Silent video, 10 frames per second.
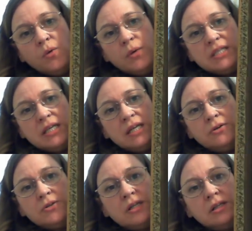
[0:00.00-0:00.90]
We did
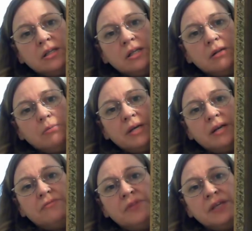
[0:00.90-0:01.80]
lose a little bit
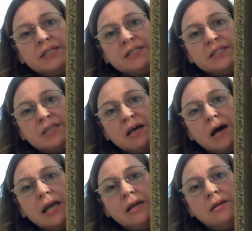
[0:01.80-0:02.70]
of this
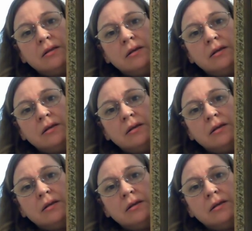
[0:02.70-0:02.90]
side.